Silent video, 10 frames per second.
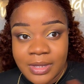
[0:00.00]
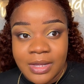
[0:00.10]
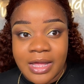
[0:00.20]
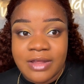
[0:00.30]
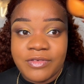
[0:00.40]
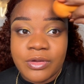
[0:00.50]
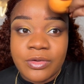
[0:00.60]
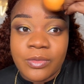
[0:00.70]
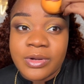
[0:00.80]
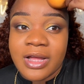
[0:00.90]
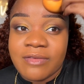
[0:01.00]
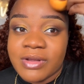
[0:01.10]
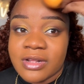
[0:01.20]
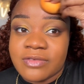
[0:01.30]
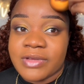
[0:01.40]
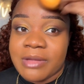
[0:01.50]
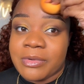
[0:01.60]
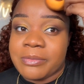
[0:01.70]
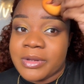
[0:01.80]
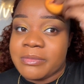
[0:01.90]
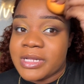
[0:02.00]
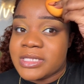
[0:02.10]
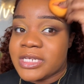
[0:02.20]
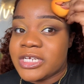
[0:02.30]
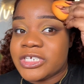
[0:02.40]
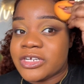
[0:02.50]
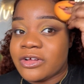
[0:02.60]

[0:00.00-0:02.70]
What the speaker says: And if you don't have a lot of hyperpigmentation